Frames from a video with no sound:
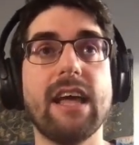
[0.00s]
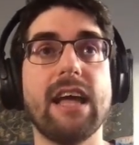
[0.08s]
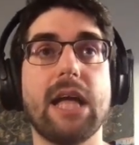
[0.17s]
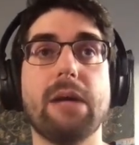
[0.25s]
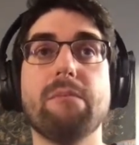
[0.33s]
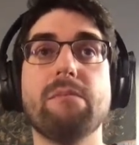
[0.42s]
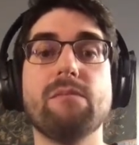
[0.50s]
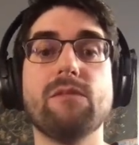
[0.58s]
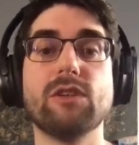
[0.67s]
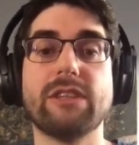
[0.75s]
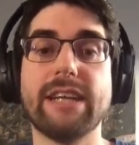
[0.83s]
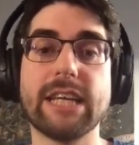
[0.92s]
I'm
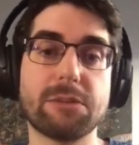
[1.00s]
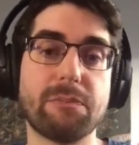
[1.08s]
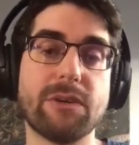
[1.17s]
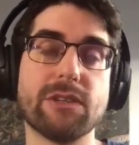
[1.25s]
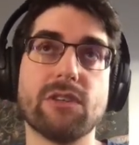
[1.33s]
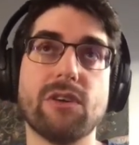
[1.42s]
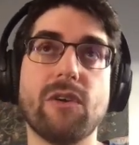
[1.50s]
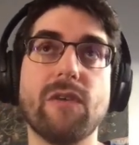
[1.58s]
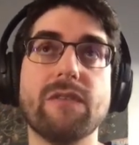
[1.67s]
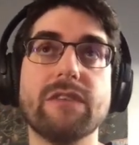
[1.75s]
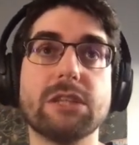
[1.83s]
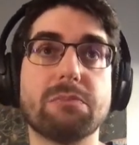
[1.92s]
not an expert
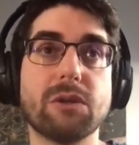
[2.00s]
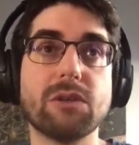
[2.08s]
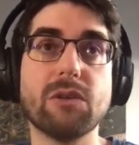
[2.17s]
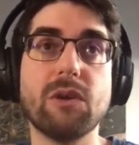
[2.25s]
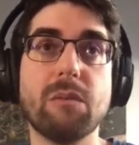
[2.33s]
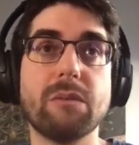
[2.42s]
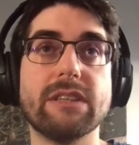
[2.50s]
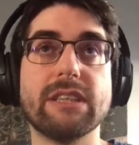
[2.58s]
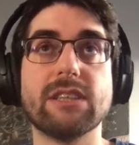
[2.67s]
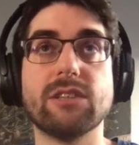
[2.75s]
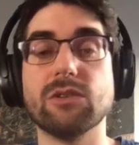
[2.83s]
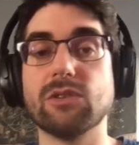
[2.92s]
on this protocol, but
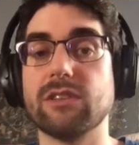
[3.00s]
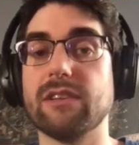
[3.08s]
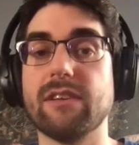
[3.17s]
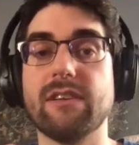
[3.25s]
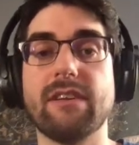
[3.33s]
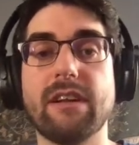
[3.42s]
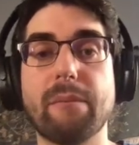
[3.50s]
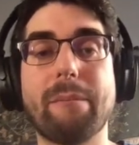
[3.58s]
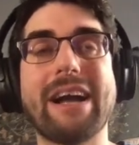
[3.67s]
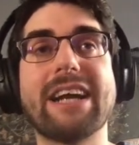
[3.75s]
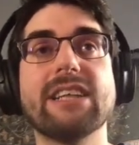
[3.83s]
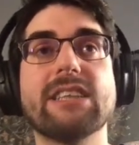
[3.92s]
it's just a
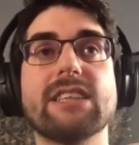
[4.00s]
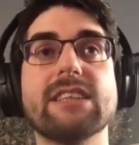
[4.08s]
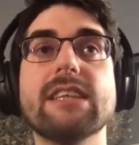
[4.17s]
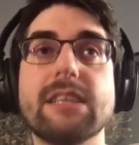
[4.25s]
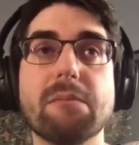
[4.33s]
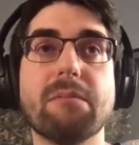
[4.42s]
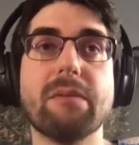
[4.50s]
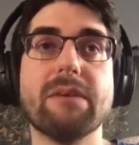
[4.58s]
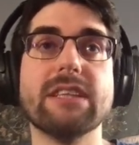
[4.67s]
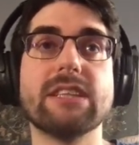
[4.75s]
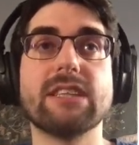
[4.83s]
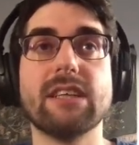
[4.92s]
package that
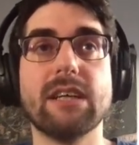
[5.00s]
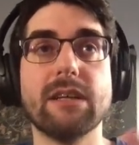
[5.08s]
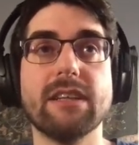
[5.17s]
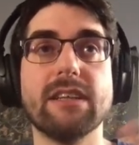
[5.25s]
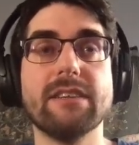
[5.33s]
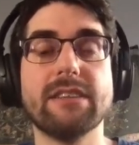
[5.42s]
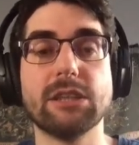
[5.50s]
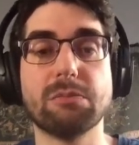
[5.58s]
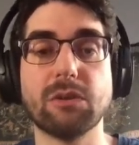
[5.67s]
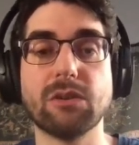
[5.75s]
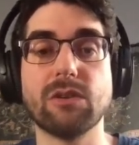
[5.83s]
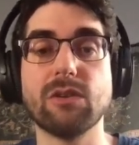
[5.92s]
implements this
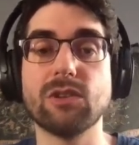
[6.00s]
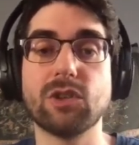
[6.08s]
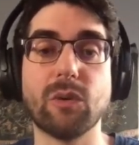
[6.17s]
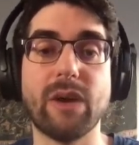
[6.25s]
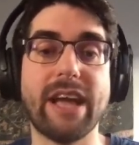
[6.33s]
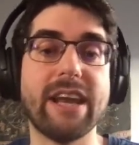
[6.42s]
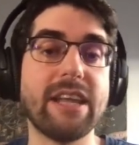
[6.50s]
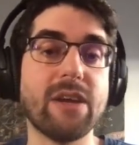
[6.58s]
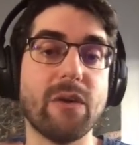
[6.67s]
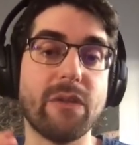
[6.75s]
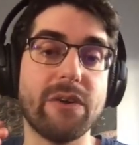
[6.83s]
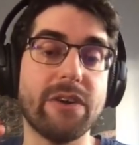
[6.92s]
protocol. So any
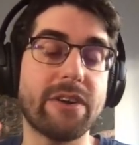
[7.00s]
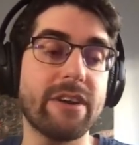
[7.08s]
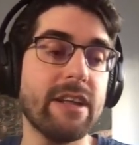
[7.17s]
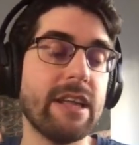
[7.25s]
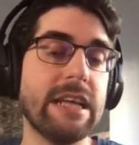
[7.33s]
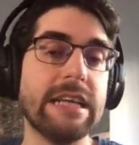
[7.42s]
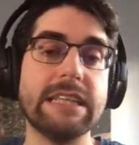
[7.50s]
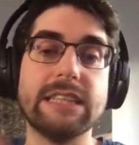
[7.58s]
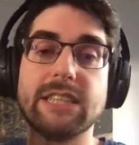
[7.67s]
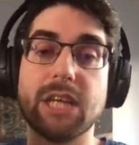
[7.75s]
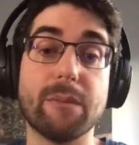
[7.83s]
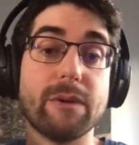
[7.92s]
other
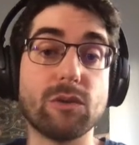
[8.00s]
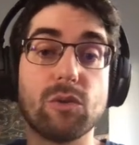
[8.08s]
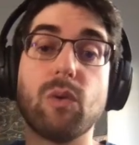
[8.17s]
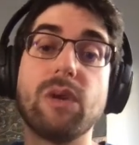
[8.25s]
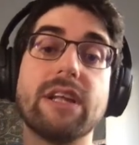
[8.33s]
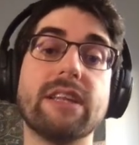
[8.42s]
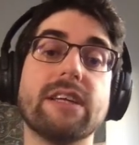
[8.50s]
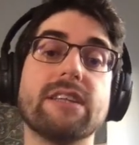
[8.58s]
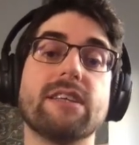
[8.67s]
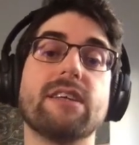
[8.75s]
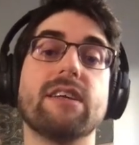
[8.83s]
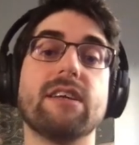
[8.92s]
server tooling that
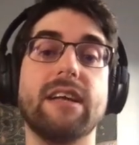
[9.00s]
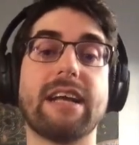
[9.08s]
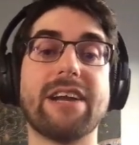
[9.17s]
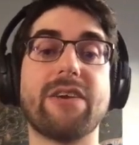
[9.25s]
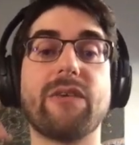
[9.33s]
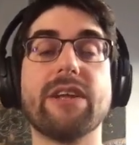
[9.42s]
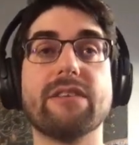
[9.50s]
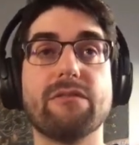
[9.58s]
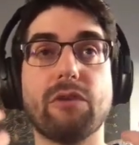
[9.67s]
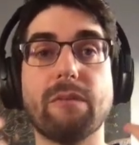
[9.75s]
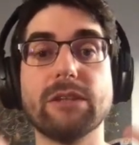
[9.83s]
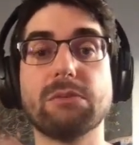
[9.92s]
can read
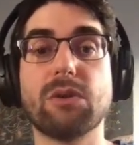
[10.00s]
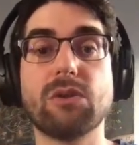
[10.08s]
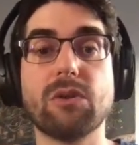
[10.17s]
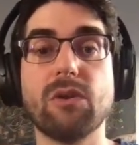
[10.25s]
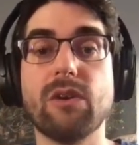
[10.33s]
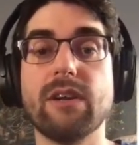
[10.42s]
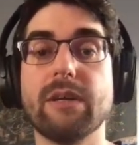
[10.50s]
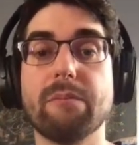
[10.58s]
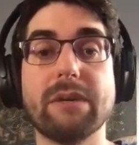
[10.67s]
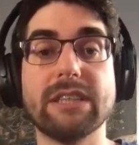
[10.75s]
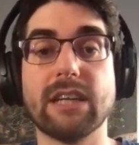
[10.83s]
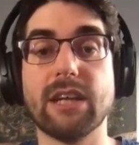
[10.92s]
from this protocol,
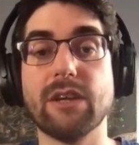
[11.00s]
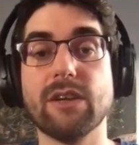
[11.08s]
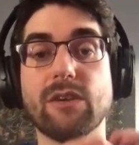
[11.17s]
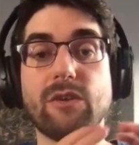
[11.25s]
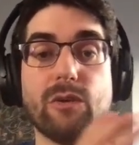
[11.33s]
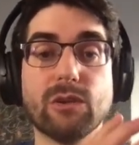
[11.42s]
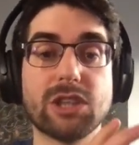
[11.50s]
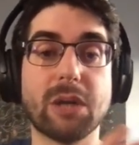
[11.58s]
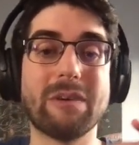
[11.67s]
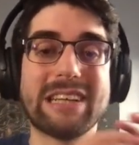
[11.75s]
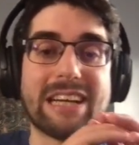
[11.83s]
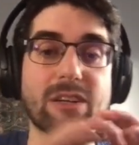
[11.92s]
basically your
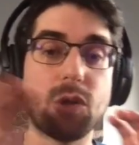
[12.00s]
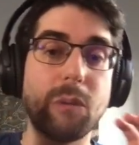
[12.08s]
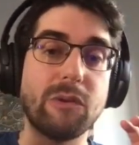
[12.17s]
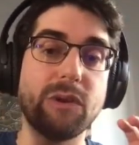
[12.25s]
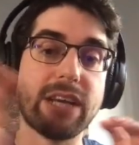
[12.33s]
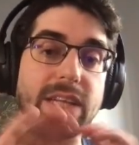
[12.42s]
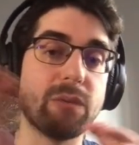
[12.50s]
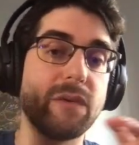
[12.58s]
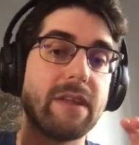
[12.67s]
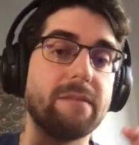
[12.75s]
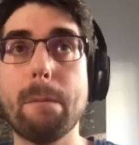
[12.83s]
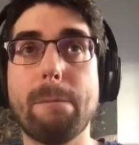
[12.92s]
server can communicate with
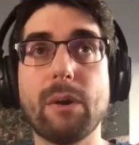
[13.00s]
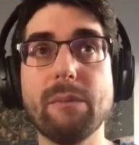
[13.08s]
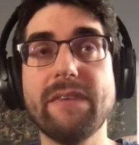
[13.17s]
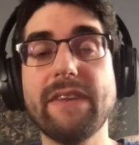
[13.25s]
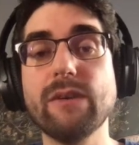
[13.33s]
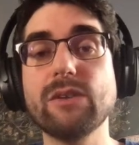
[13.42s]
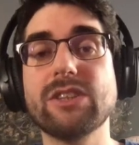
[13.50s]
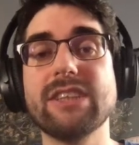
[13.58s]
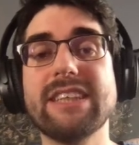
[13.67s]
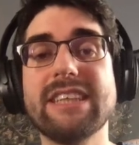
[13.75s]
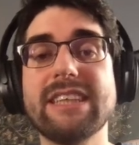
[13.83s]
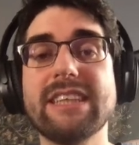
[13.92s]
them. Prometheus,
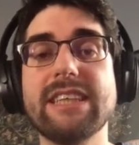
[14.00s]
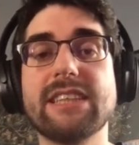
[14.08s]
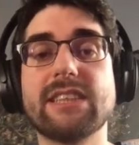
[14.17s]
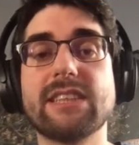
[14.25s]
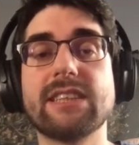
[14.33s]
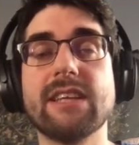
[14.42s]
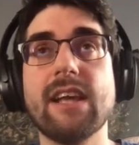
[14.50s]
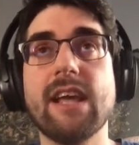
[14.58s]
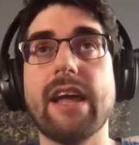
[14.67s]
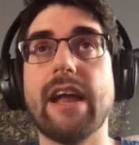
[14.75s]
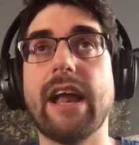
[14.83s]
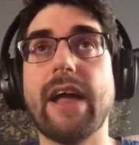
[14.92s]
it's
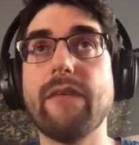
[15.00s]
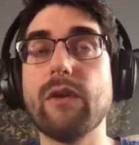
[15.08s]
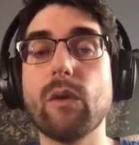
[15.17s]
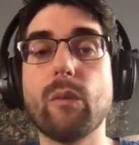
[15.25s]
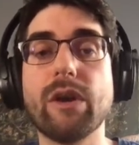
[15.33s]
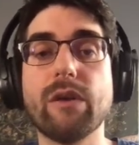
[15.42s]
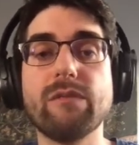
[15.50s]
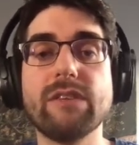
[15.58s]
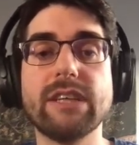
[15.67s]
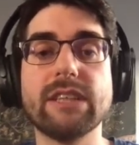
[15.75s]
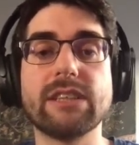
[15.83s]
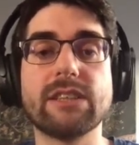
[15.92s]
another one of
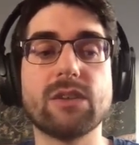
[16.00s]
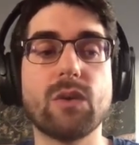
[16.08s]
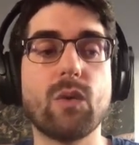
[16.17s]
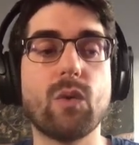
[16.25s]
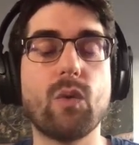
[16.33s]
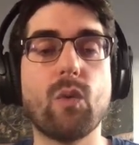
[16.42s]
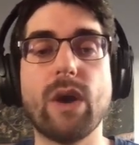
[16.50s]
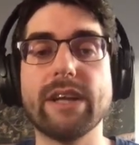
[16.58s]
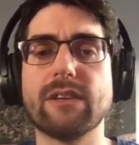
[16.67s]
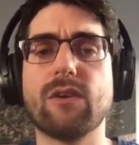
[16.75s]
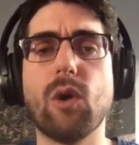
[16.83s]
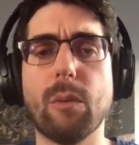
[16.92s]
these
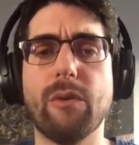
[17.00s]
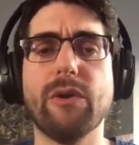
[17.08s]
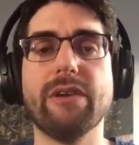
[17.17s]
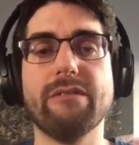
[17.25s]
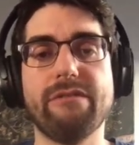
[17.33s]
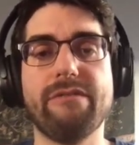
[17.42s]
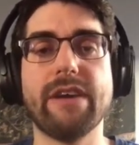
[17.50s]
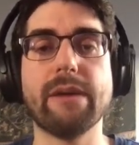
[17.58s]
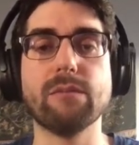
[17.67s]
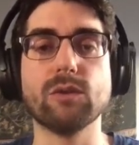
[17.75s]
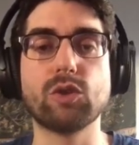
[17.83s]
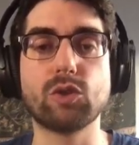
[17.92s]
quite common and
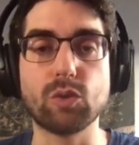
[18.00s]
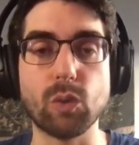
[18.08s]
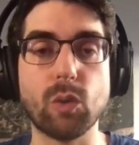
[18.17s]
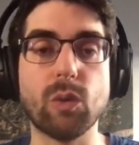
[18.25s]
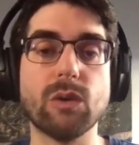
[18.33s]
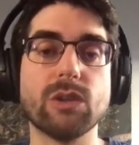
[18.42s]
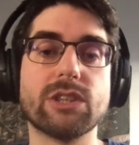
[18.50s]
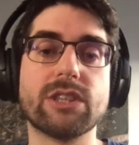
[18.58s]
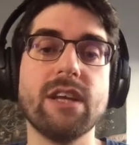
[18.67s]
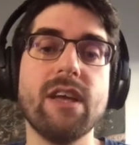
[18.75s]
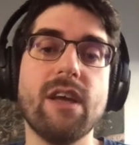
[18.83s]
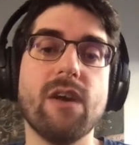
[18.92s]
famous tools
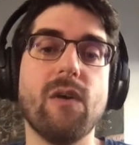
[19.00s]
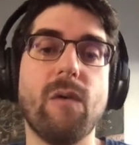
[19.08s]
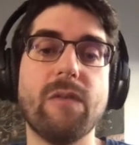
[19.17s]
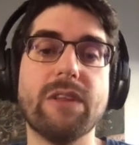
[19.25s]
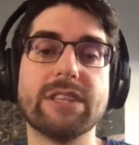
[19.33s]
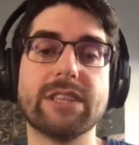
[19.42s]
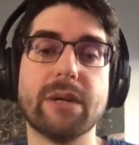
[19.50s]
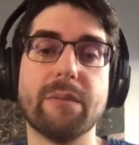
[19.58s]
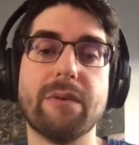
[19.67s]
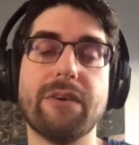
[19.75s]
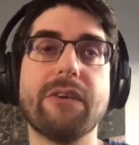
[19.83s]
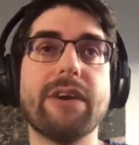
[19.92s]
on the
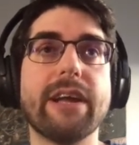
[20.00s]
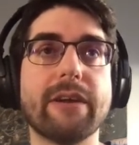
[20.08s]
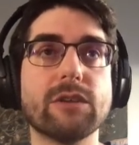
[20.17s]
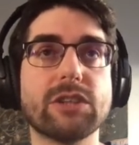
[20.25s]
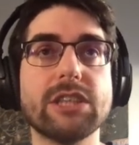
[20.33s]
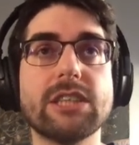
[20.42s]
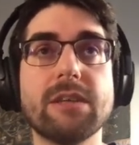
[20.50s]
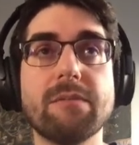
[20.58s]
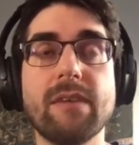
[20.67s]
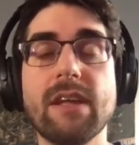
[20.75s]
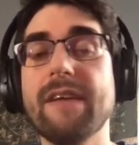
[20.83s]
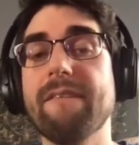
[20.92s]
server ecosystem.
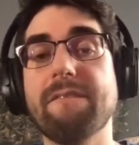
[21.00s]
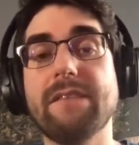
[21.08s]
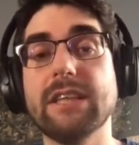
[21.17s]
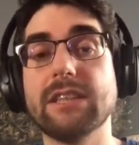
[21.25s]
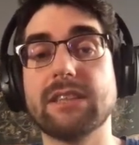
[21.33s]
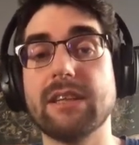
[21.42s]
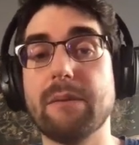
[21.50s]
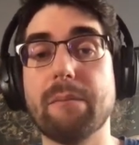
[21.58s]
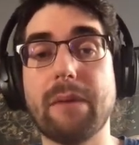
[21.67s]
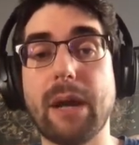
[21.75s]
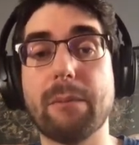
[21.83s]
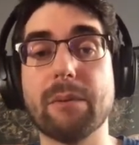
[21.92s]
This
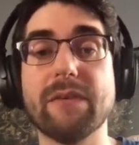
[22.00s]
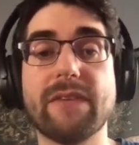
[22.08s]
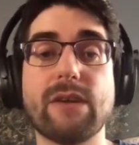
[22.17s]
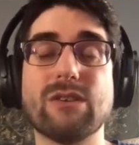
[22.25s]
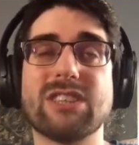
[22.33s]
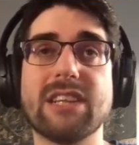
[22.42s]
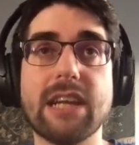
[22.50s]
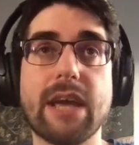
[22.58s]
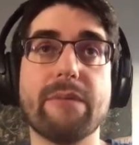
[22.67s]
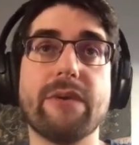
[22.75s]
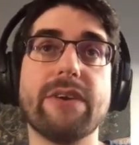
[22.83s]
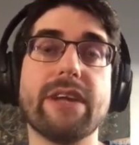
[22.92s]
a Prometheus
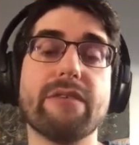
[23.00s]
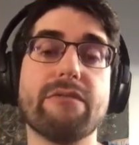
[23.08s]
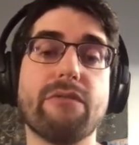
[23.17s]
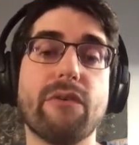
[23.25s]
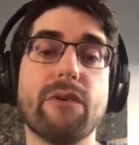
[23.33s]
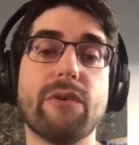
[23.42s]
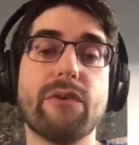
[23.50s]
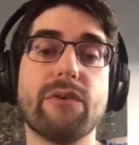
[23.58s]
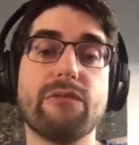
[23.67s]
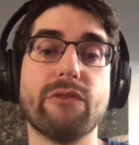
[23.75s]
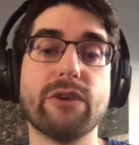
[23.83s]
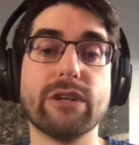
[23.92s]
library for
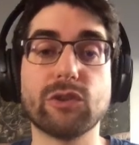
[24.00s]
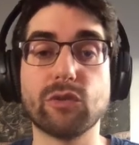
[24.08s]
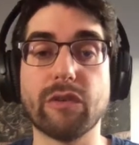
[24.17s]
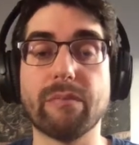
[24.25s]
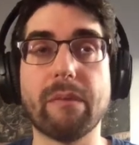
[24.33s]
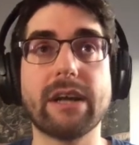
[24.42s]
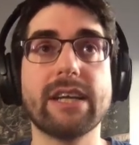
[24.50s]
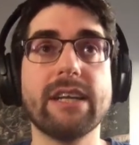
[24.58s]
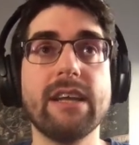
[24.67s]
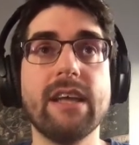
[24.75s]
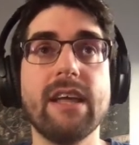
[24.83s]
a Swift backend.